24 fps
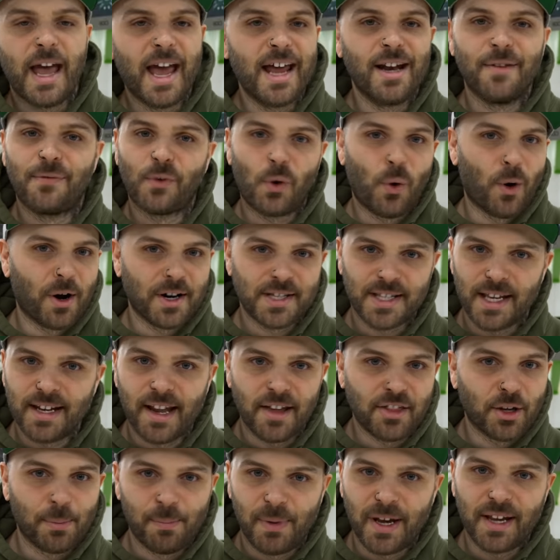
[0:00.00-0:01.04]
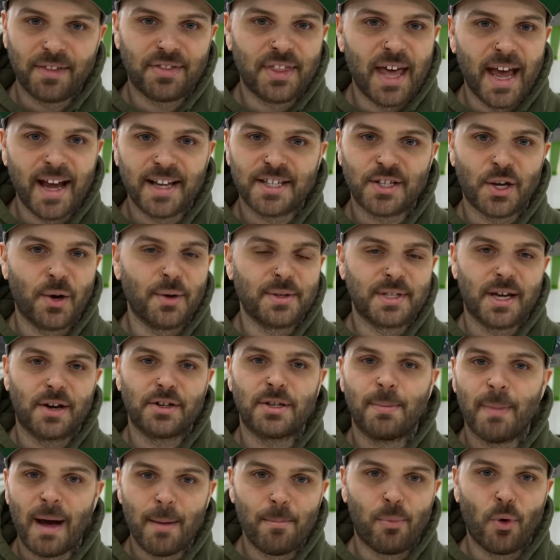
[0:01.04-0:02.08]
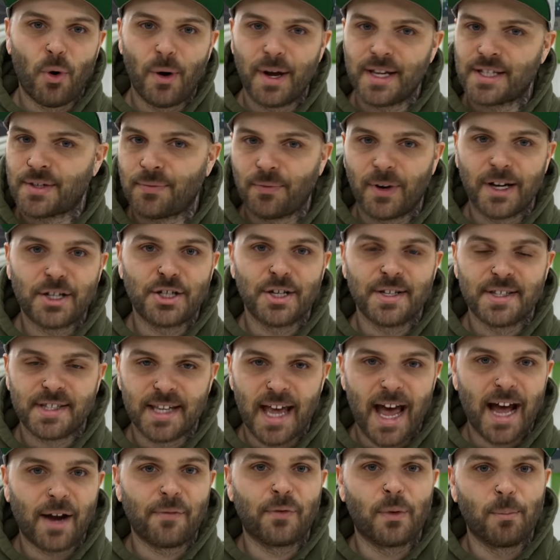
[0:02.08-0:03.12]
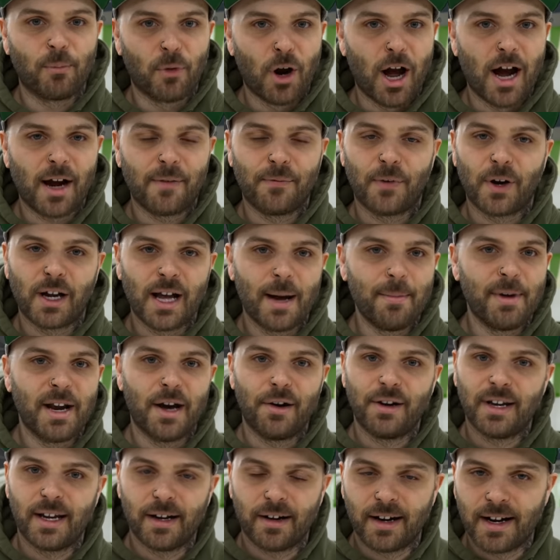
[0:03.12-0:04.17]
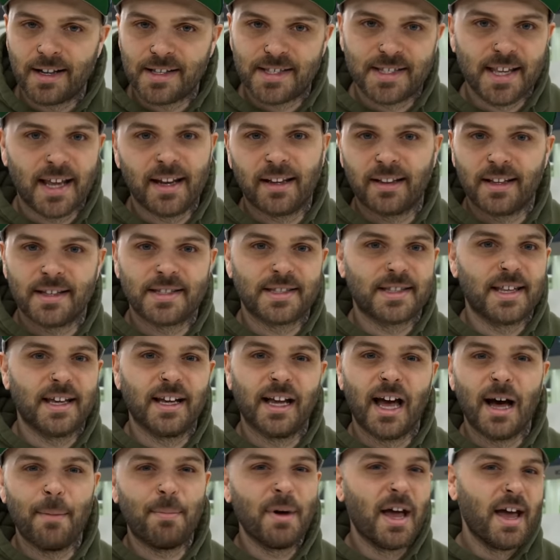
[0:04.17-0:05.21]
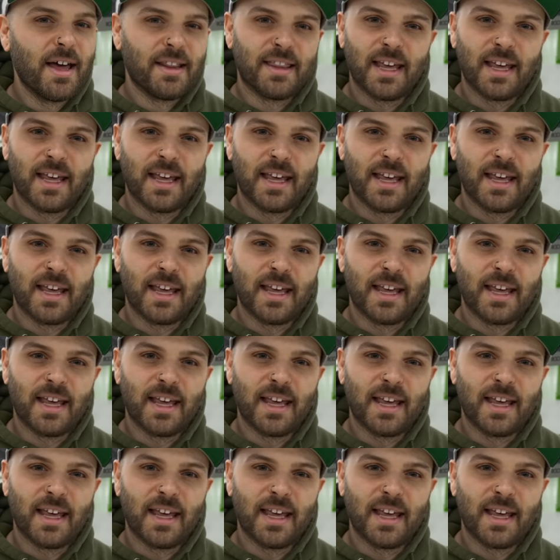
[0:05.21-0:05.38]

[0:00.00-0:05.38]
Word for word: And of course, another big thanks goes out to my boys, Rich and Zach from Roq for coming out here and setting this thing up.